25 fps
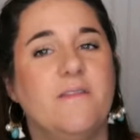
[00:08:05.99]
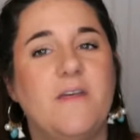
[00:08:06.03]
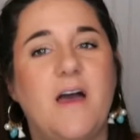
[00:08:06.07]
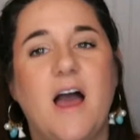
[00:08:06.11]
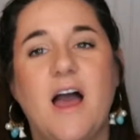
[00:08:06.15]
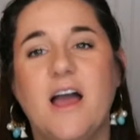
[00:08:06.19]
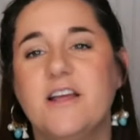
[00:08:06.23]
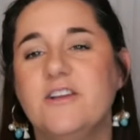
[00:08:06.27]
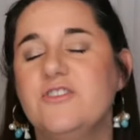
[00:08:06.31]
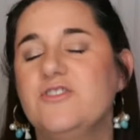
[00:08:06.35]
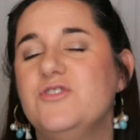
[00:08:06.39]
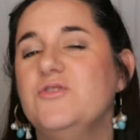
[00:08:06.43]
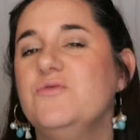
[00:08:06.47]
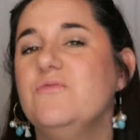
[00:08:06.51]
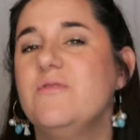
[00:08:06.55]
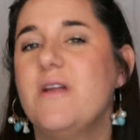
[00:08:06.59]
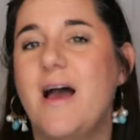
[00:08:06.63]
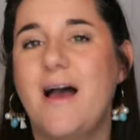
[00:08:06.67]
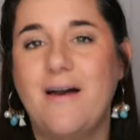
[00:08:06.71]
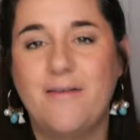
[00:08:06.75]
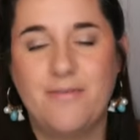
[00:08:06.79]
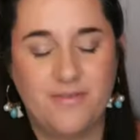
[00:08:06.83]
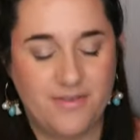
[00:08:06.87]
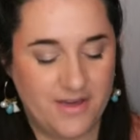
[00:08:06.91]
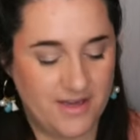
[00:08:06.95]
I do
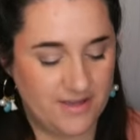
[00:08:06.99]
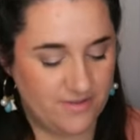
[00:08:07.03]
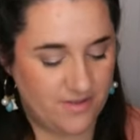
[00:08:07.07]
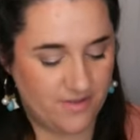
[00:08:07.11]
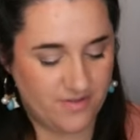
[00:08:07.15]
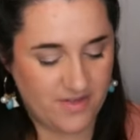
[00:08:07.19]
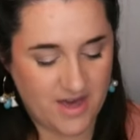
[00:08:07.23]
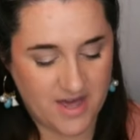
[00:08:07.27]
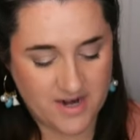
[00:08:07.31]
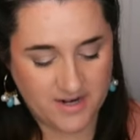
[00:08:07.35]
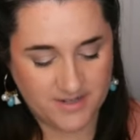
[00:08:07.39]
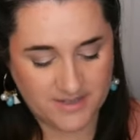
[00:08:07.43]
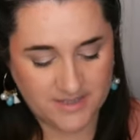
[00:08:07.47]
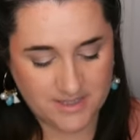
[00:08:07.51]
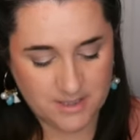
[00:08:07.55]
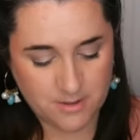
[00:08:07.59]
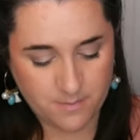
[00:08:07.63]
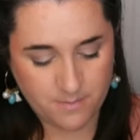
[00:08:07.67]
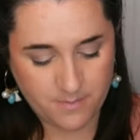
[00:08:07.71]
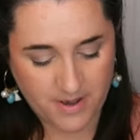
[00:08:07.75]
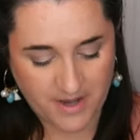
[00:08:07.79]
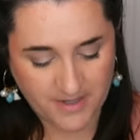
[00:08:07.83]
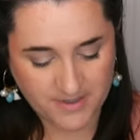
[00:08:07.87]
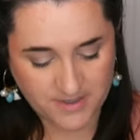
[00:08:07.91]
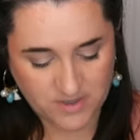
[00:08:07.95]
not think that that is the
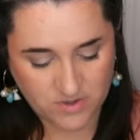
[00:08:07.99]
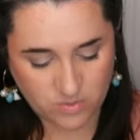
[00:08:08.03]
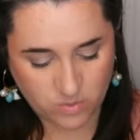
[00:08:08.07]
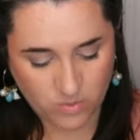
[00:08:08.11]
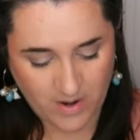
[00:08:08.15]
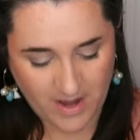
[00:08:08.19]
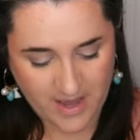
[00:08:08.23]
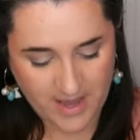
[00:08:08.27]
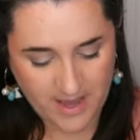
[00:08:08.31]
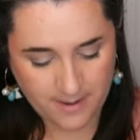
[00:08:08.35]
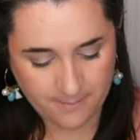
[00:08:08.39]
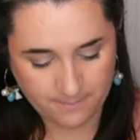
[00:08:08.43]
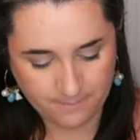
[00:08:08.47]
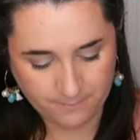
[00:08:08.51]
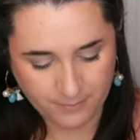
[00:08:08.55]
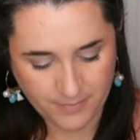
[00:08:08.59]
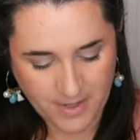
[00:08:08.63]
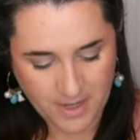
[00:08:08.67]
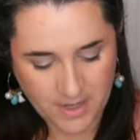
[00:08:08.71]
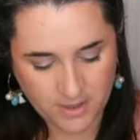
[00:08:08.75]
best way